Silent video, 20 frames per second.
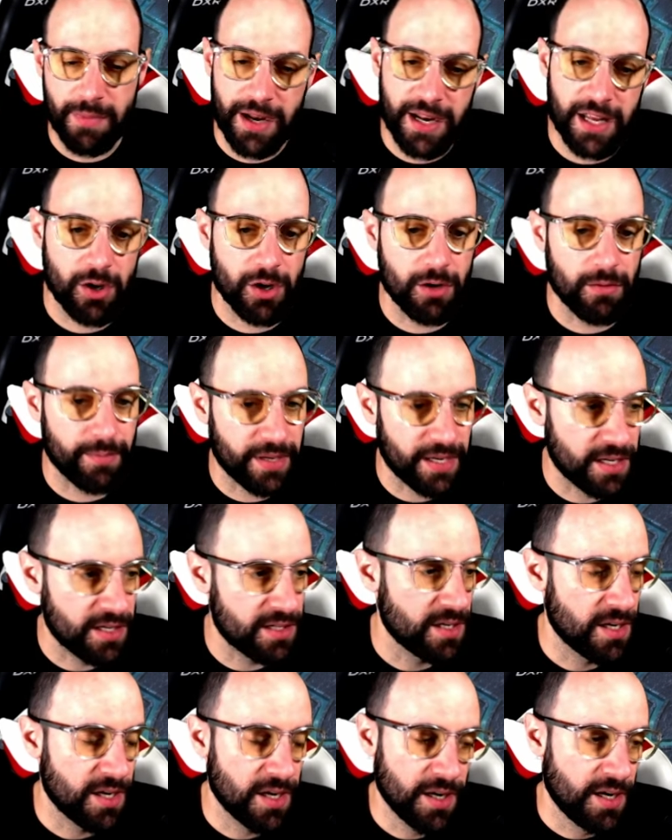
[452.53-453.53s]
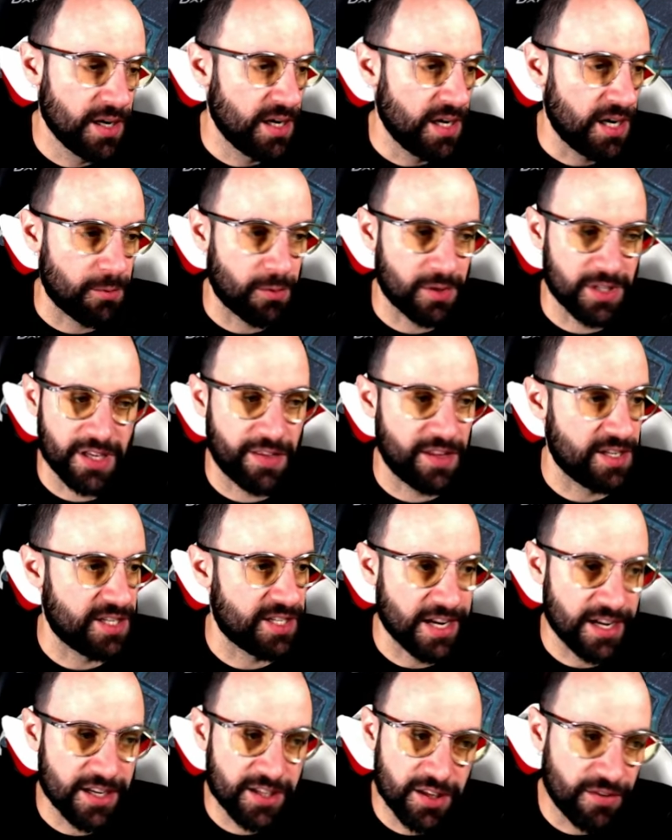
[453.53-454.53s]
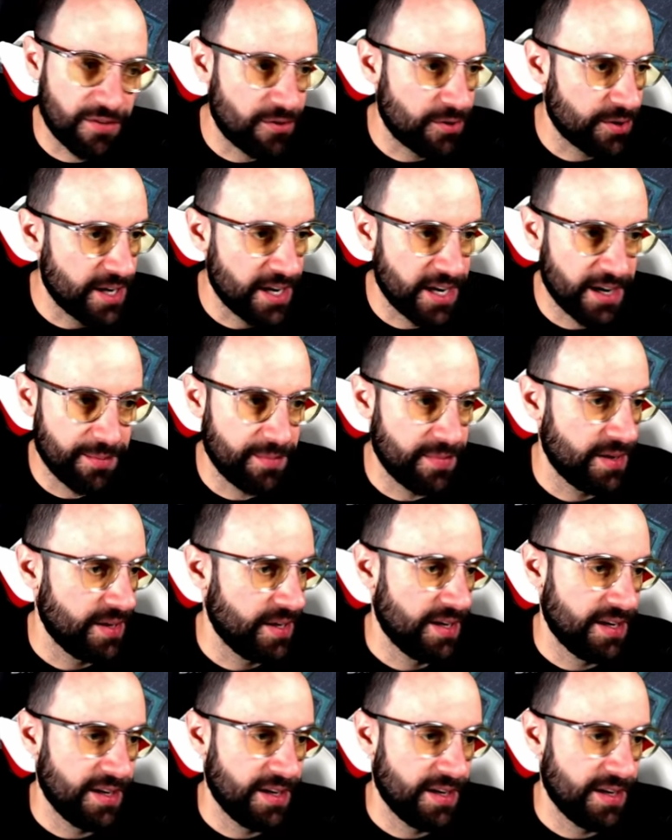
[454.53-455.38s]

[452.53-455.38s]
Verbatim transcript: Many companies, it was a disaster for them,